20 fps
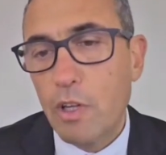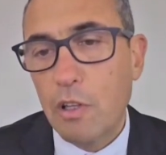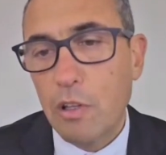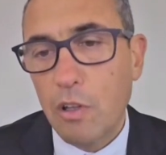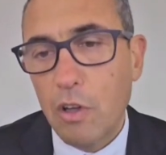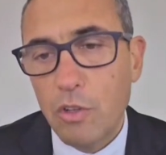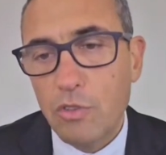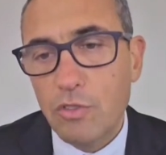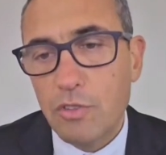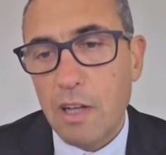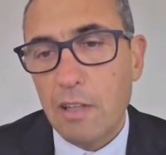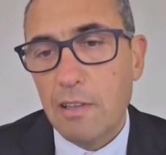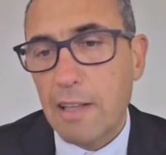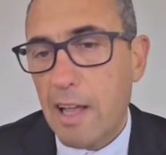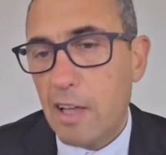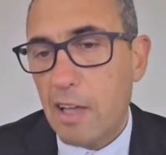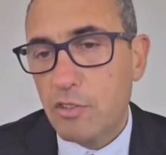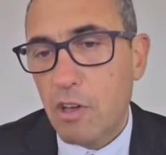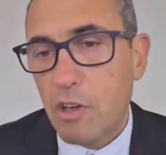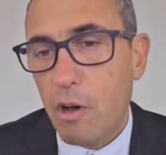closed our
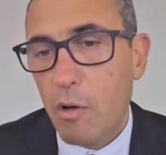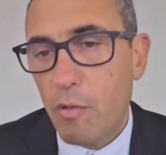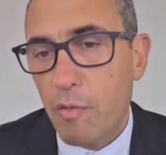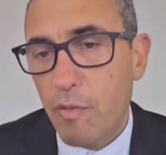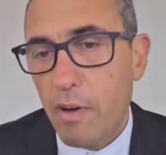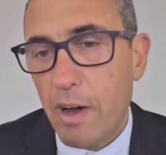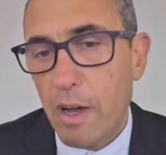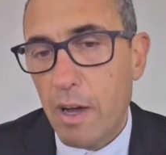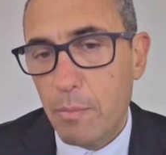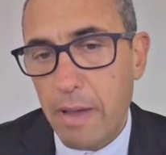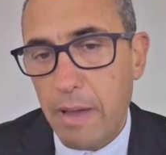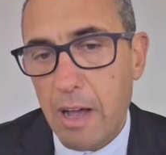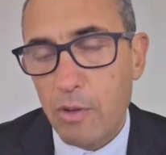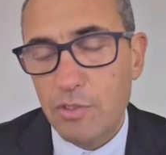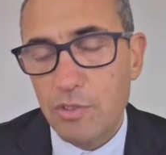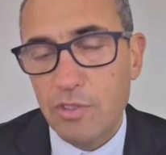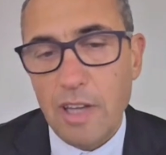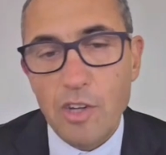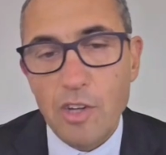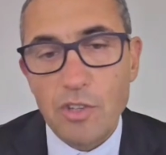last coal-fired power
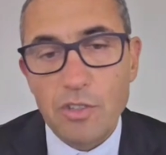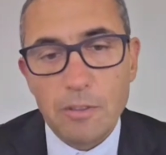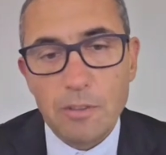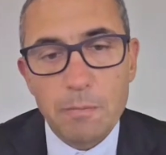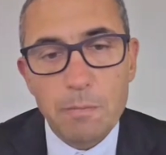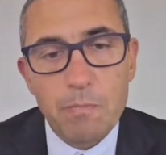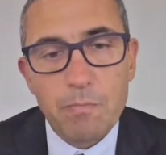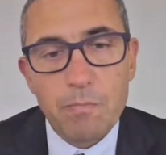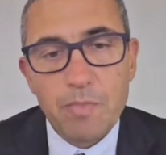station.